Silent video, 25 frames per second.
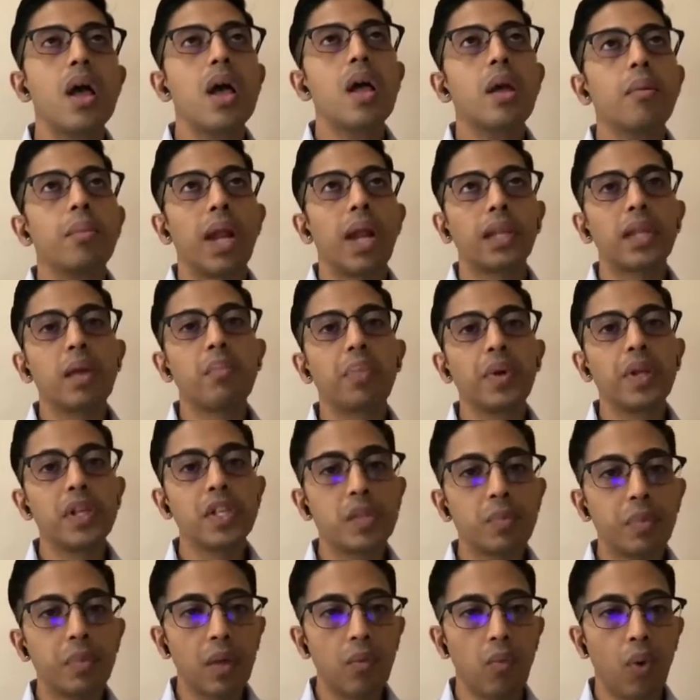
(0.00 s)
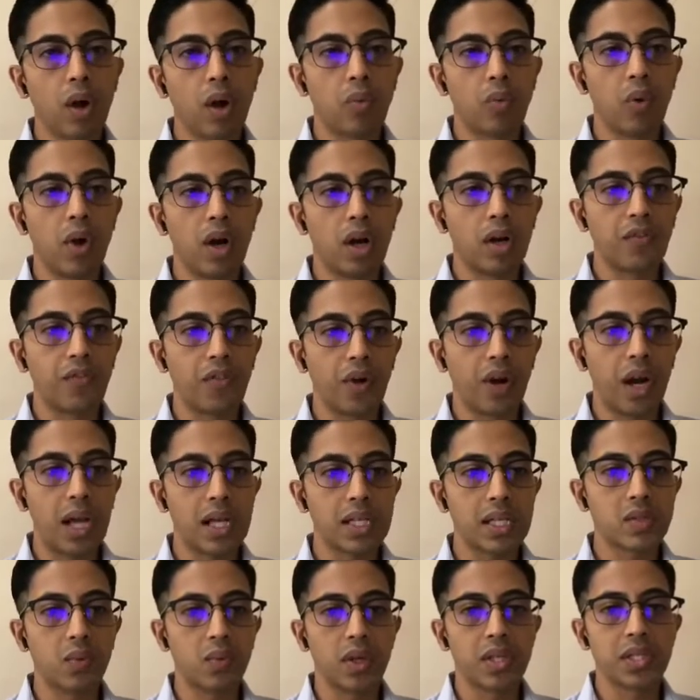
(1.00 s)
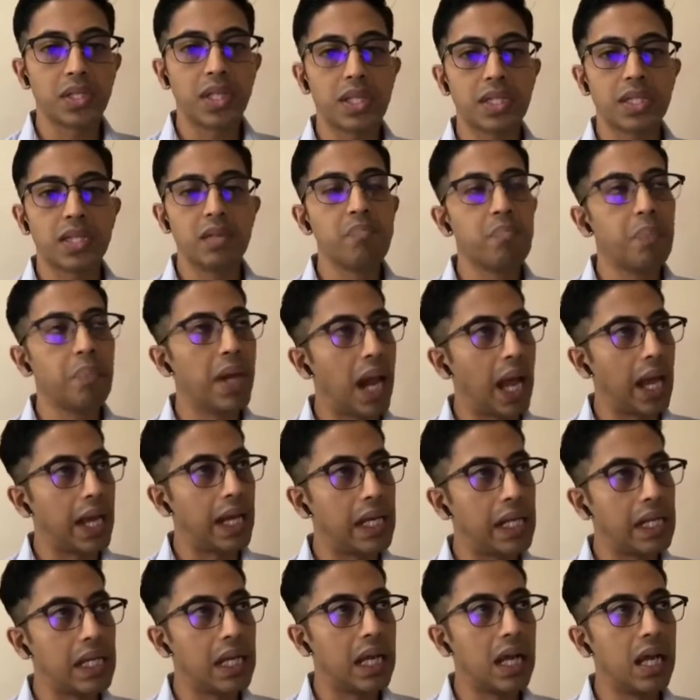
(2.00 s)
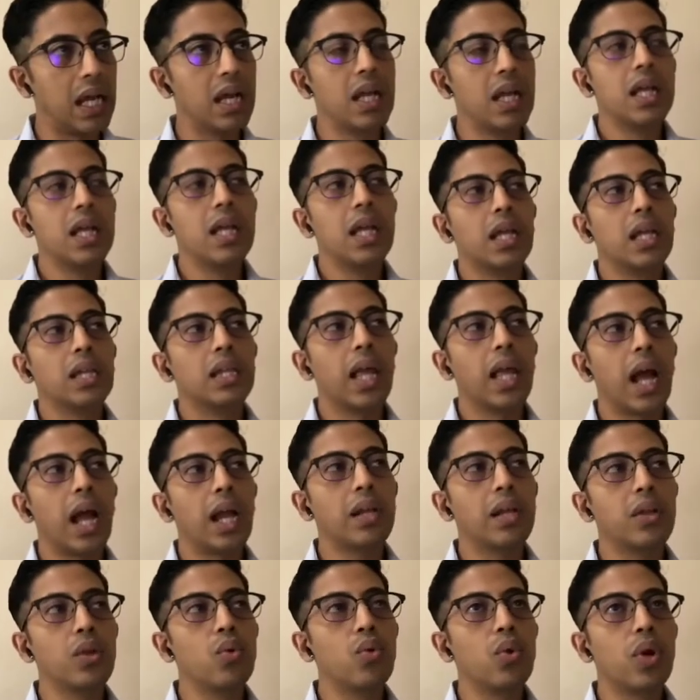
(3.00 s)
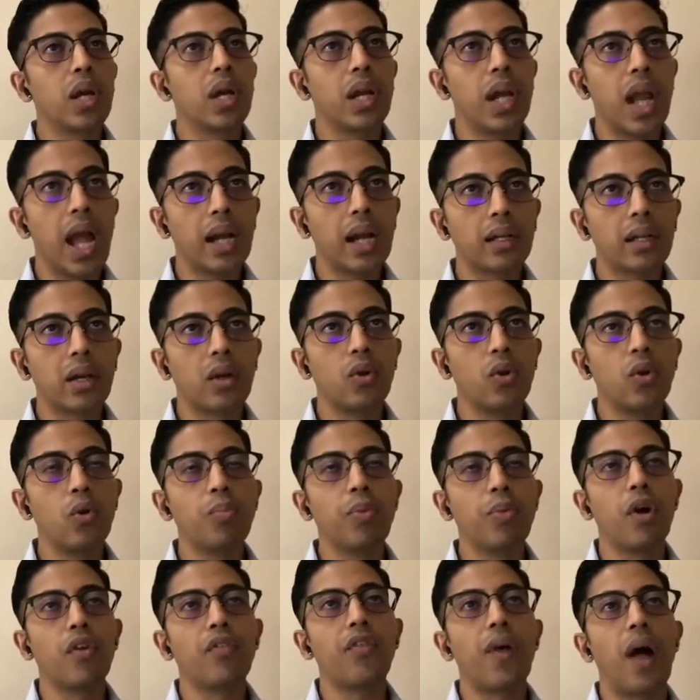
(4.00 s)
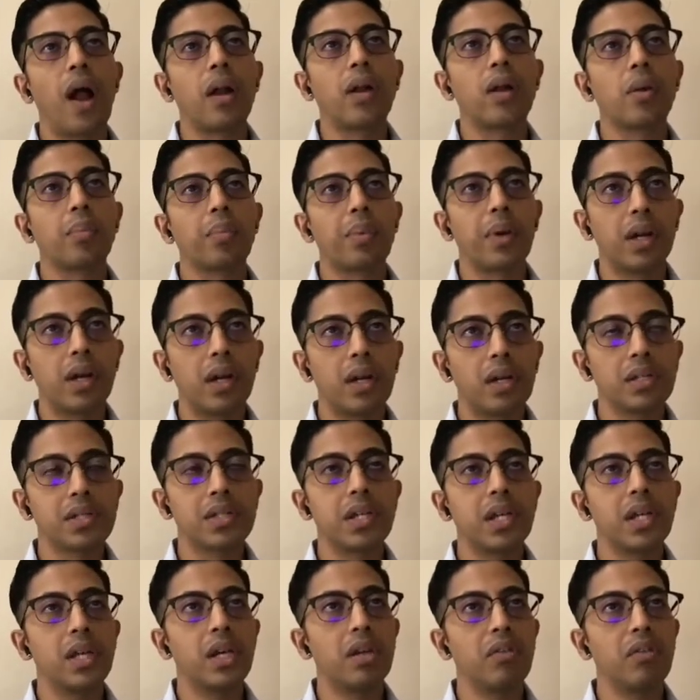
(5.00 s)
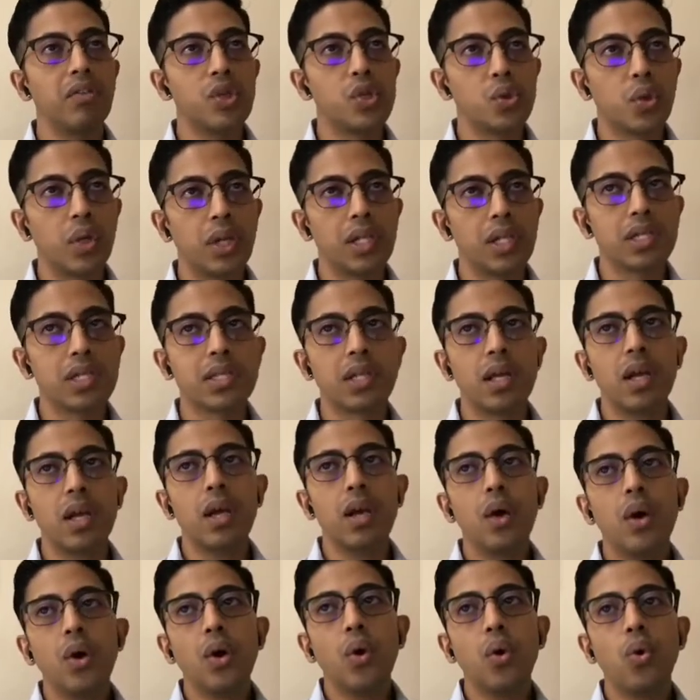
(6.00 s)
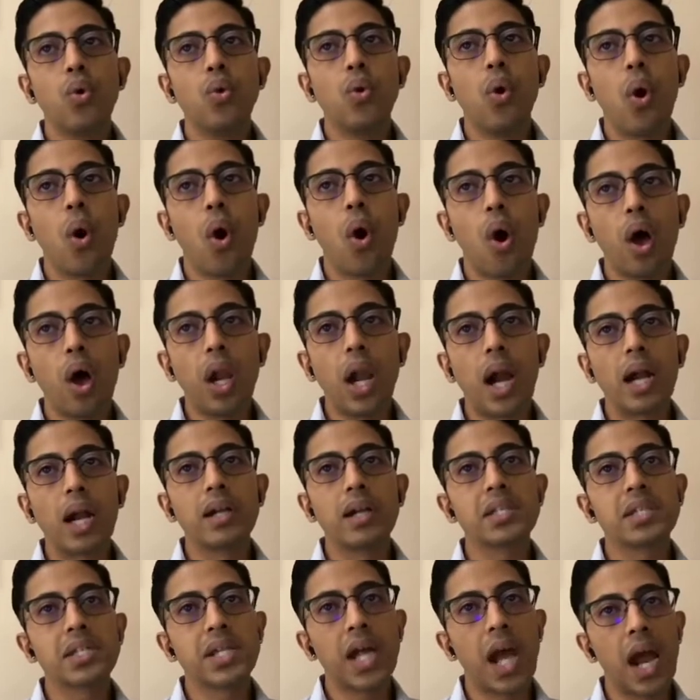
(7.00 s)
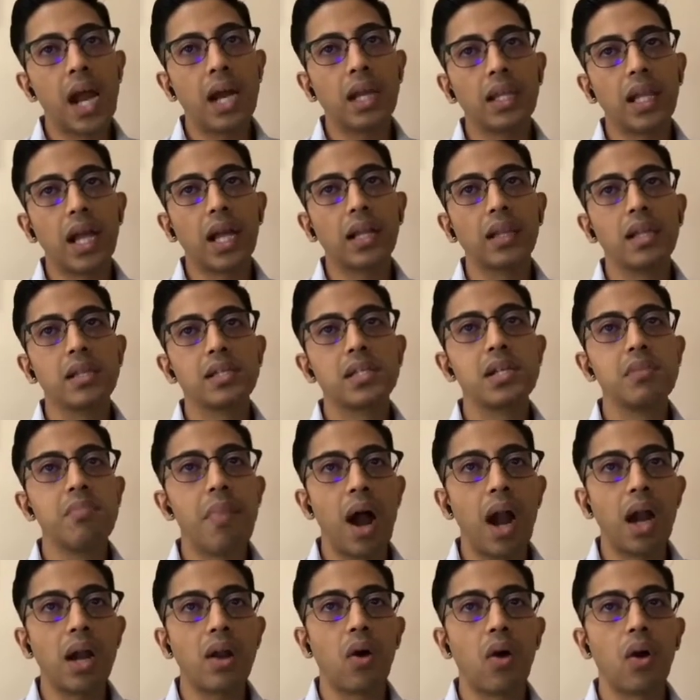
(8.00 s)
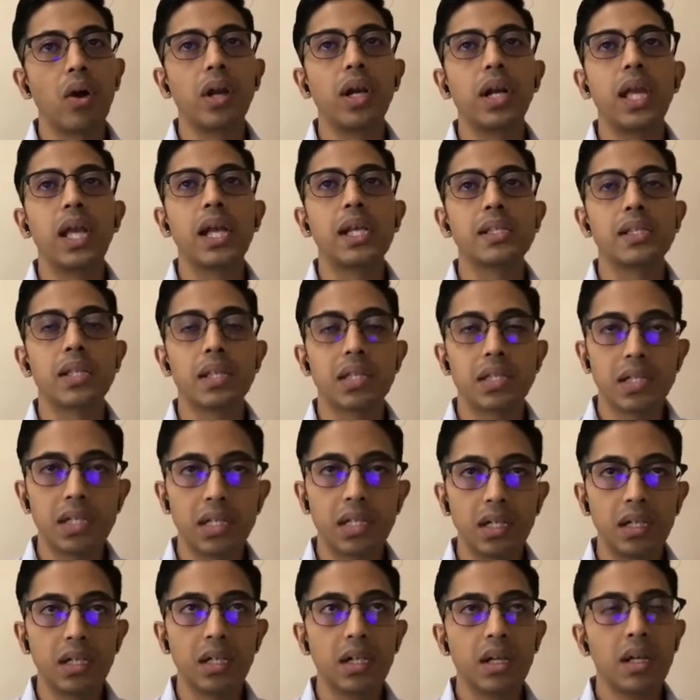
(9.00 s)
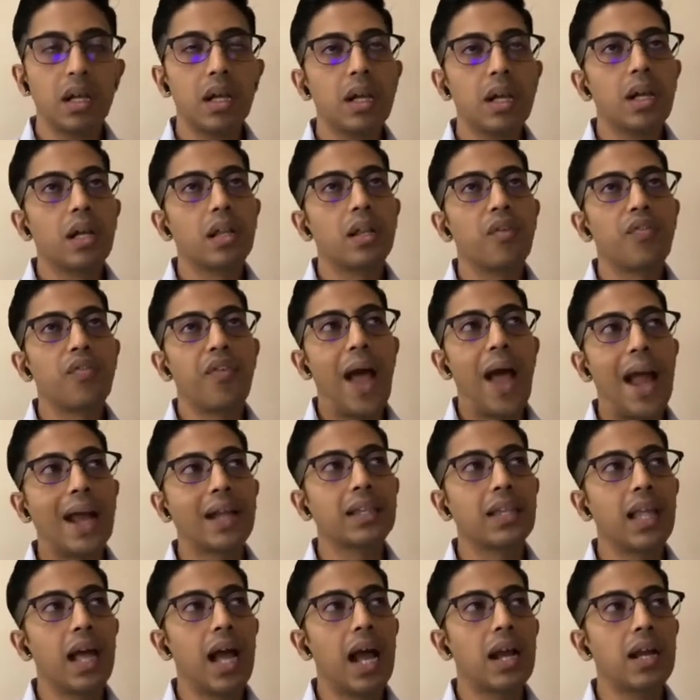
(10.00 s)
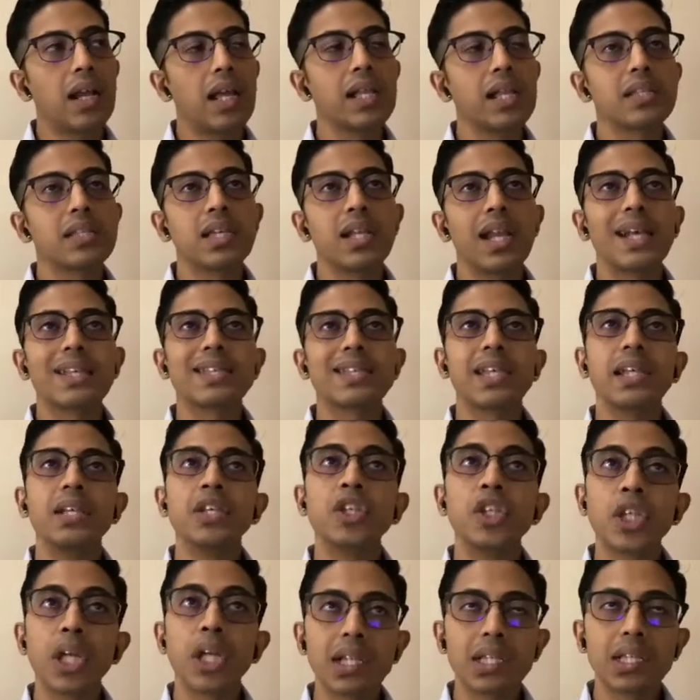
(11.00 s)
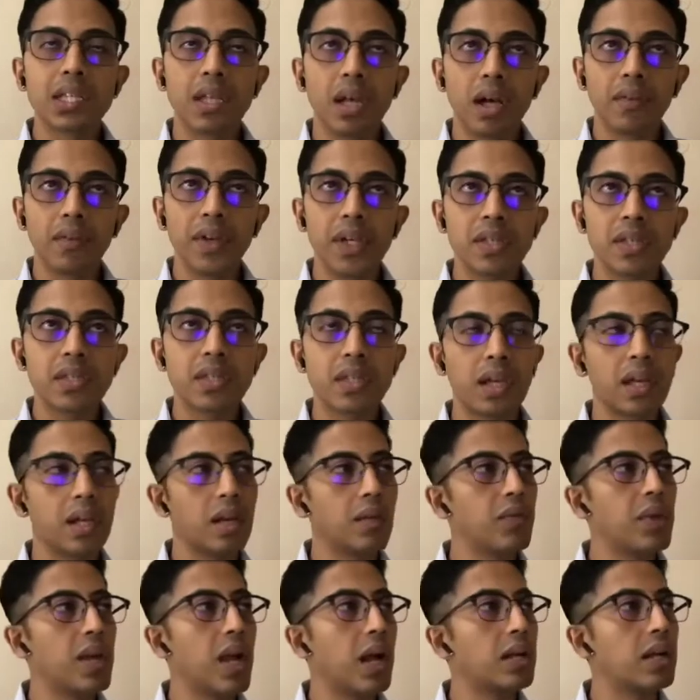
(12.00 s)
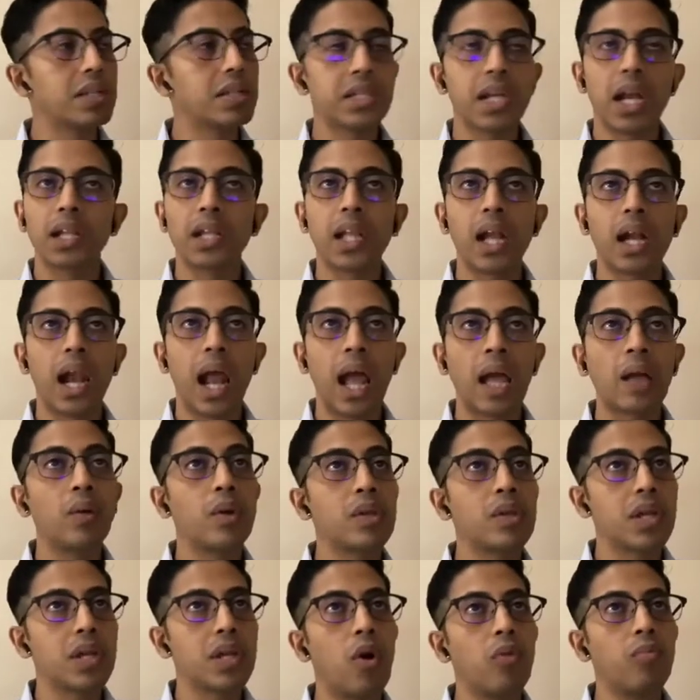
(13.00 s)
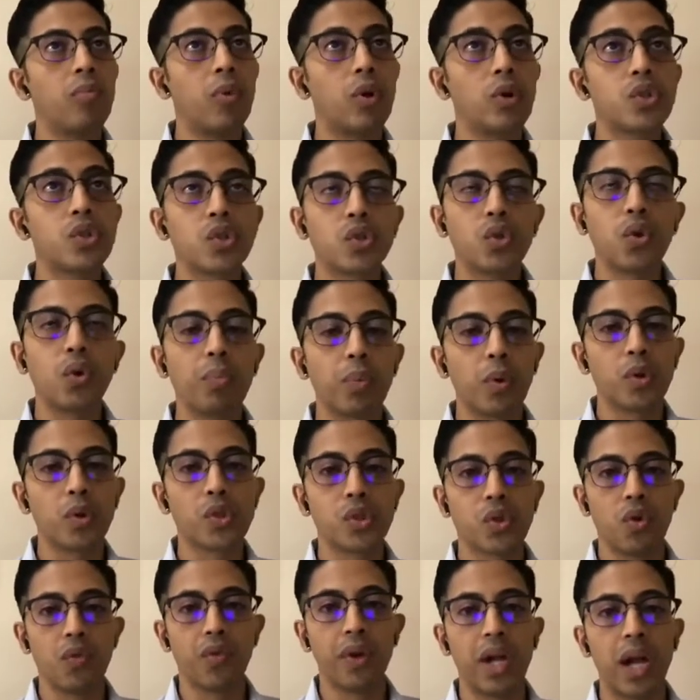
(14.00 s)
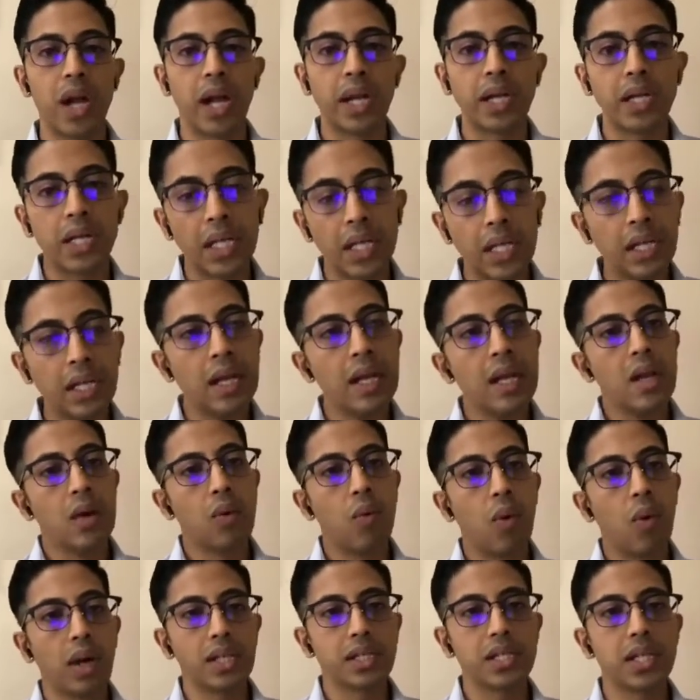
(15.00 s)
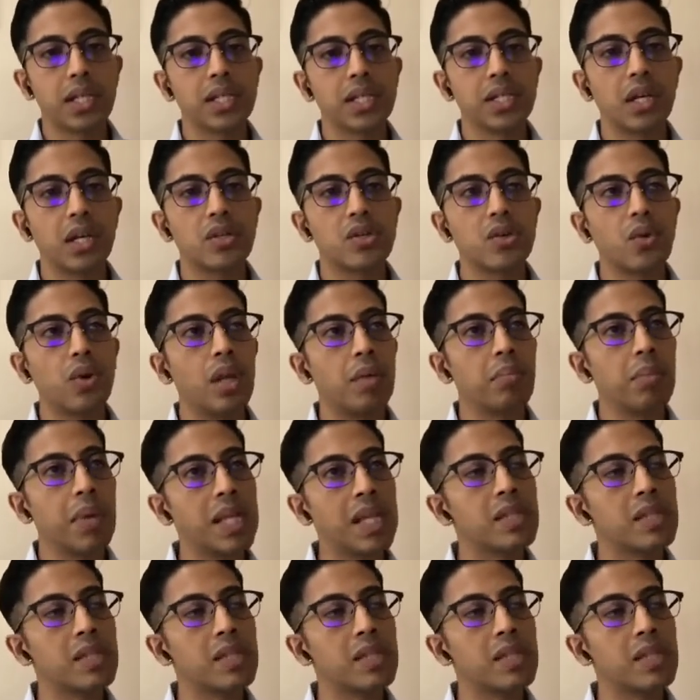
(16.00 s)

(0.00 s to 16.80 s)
But I think principally what worked for us was the simple idea that you connect a group of entrepreneurs and individuals who all understand that this demand already existed, the fact that it's an essential service, and we understand that language now more so post-COVID-19, what essential truly means.